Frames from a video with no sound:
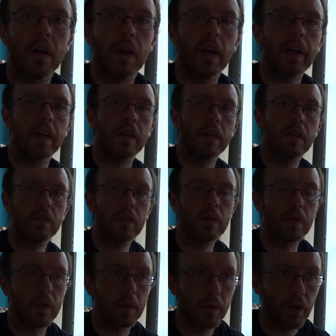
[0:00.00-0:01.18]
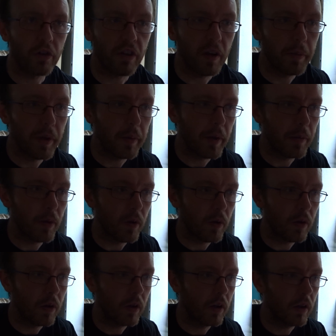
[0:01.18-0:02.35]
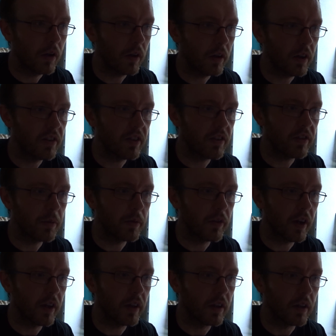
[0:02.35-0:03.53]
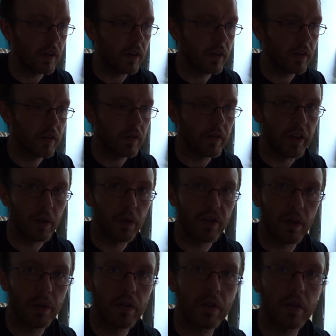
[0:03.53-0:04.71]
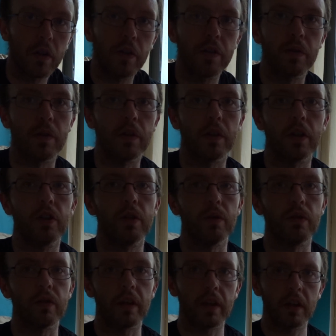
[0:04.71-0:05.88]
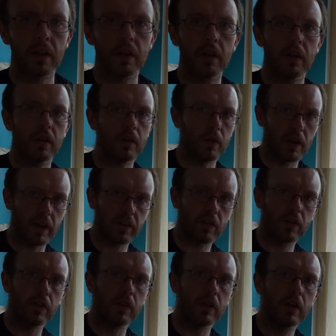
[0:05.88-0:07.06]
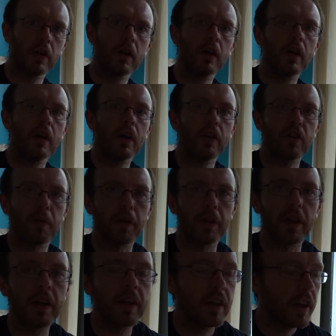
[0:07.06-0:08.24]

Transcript: Hi, so I'm going to try and be a bit more consistent with getting the videos out onto a Tuesday. Oh, the light's not good. Sorry about that.